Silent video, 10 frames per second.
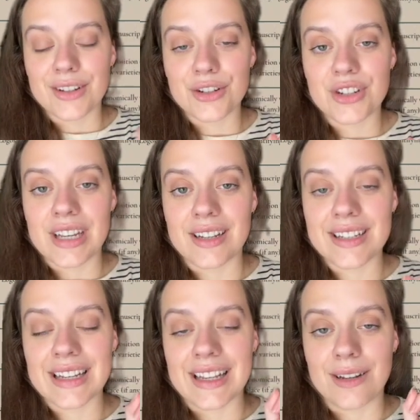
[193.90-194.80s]
this sheet
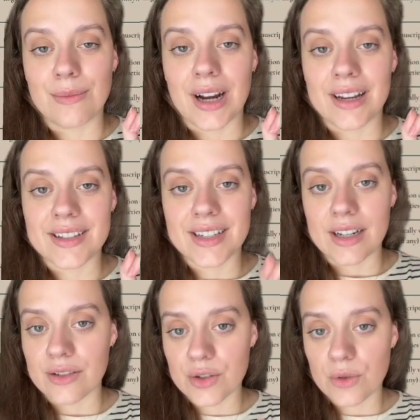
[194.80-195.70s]
in my
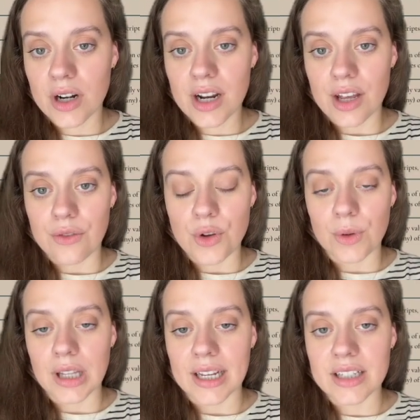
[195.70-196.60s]
Stan store if you
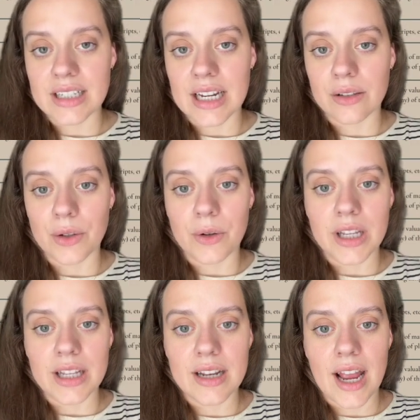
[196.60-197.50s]
would like to download
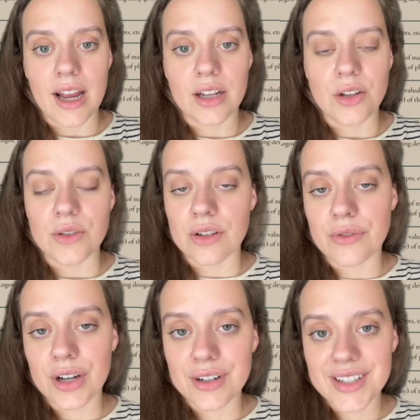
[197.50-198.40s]
it and use it for
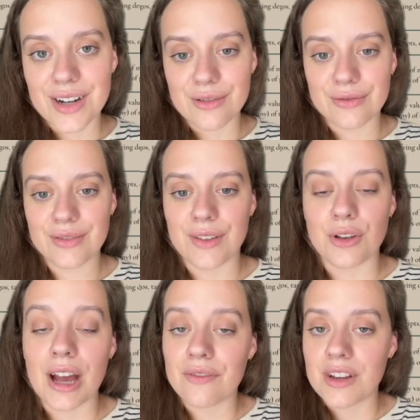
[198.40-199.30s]
yourself. If you
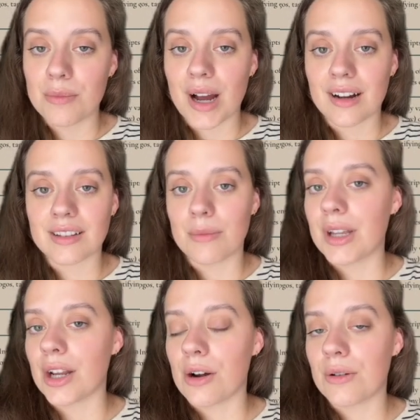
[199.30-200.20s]
have feedback, let me know.